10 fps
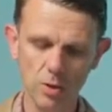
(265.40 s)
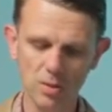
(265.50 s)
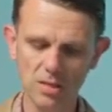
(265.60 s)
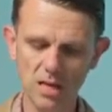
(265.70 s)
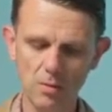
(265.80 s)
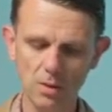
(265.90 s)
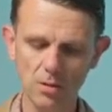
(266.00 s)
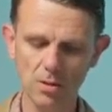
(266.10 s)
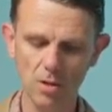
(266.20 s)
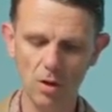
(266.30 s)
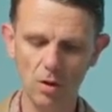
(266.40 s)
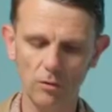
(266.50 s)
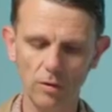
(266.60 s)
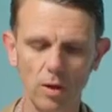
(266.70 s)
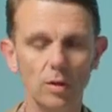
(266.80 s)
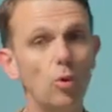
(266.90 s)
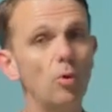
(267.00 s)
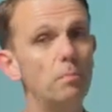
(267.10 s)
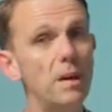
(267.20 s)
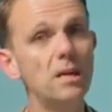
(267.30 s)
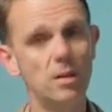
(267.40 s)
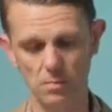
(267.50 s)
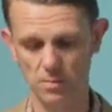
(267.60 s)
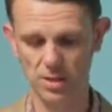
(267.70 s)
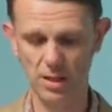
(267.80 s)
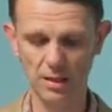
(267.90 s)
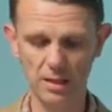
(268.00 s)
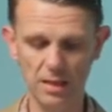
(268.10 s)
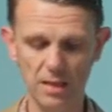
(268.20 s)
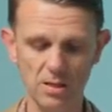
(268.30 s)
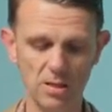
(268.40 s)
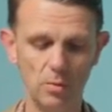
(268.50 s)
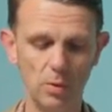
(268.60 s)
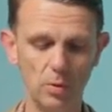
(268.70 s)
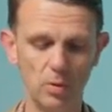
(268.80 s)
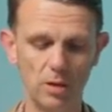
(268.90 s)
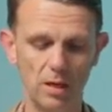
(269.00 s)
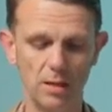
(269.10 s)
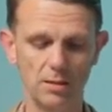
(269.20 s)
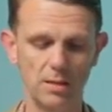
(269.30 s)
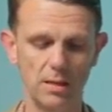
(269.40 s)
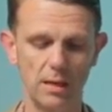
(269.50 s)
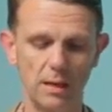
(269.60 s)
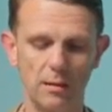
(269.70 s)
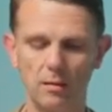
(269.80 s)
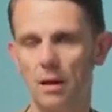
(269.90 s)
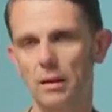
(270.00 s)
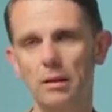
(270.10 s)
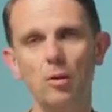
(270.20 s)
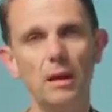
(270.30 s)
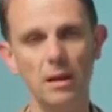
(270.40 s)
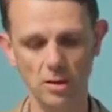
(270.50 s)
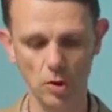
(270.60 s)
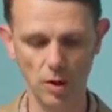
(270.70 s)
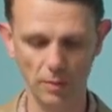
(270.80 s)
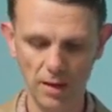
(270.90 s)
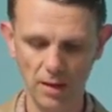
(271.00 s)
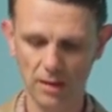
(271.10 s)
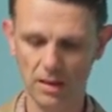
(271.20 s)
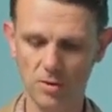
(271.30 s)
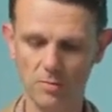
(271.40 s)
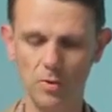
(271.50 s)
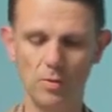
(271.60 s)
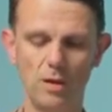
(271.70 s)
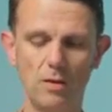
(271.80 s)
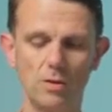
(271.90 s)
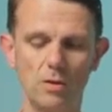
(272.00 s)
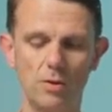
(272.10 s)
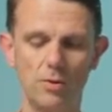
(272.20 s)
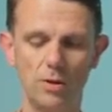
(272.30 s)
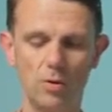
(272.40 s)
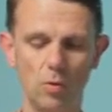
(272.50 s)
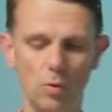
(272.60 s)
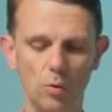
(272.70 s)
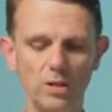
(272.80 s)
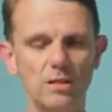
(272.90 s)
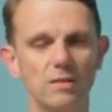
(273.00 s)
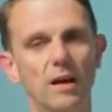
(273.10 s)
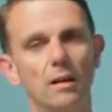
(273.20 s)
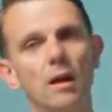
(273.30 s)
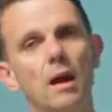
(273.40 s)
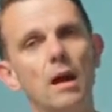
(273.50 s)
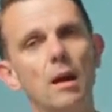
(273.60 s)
to a statement of Lord Bingham's in a case that we will look at a little bit later on, a case from 2003 called Quinterville.